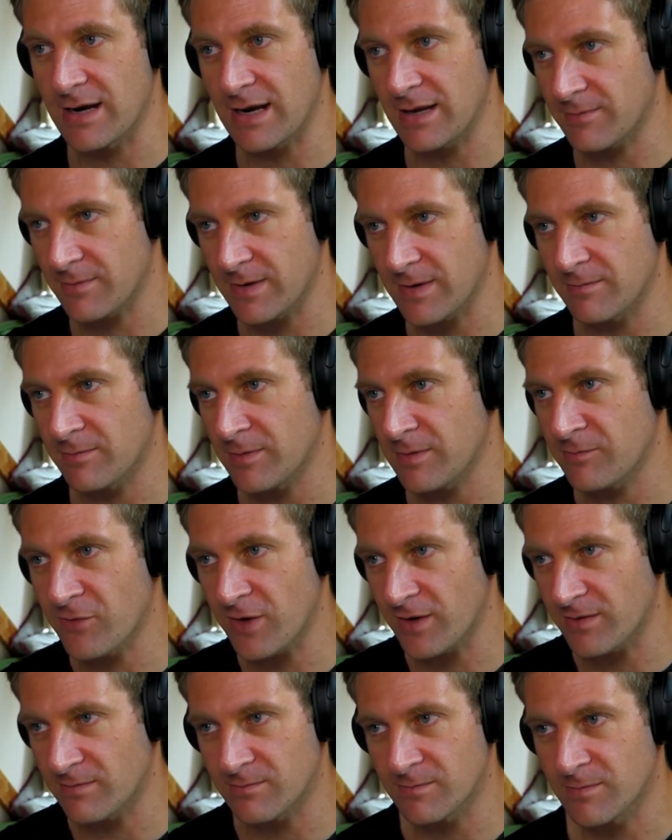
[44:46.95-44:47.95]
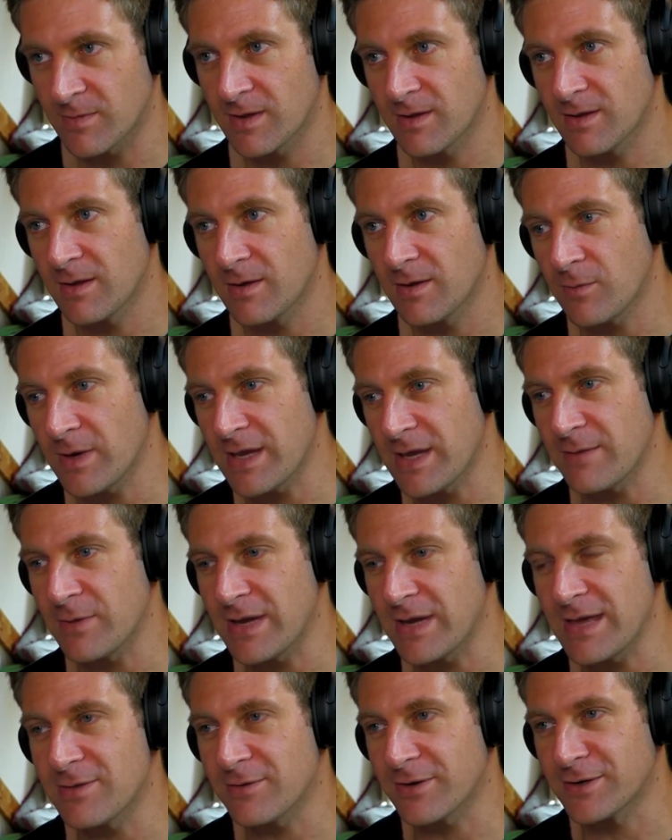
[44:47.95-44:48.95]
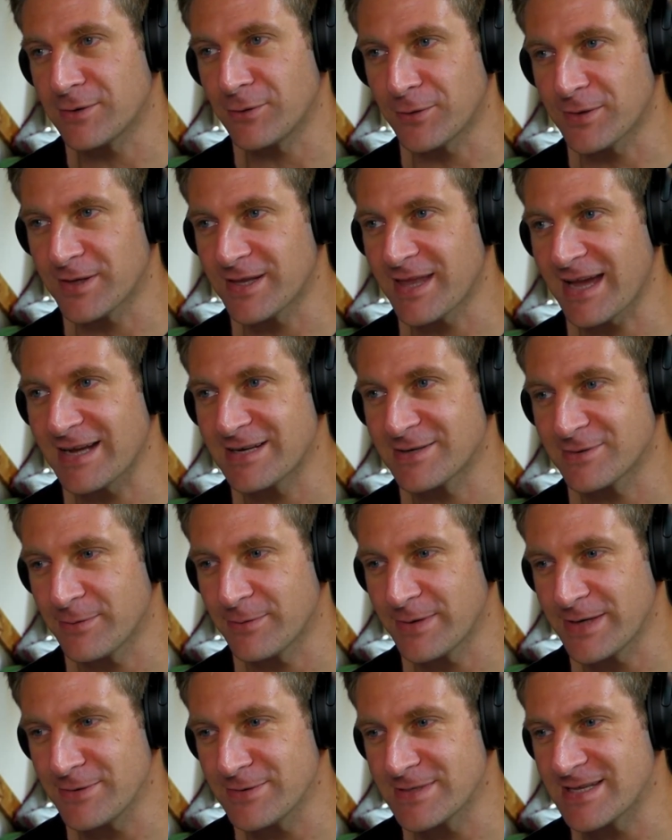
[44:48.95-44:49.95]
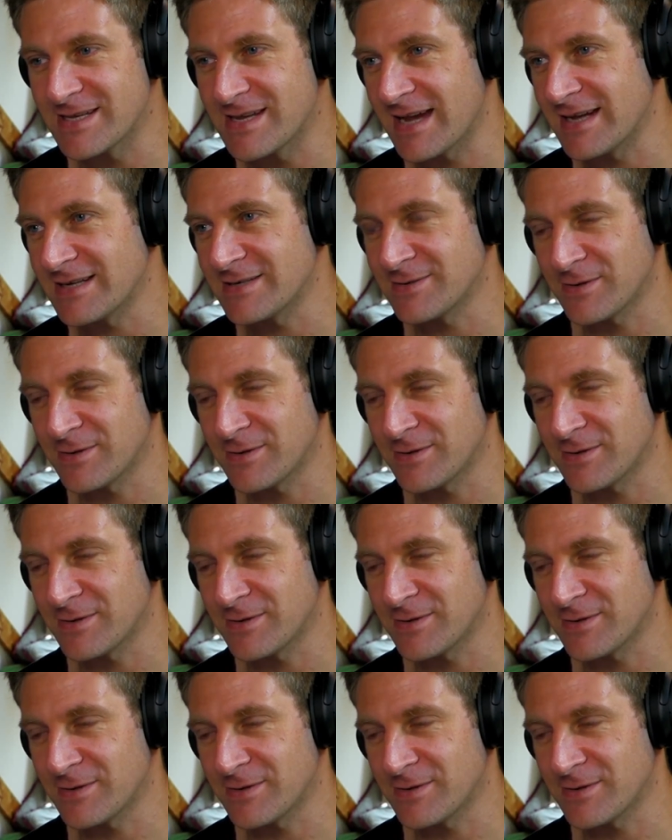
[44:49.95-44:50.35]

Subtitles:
Like we're we either ignore the data or we use the data,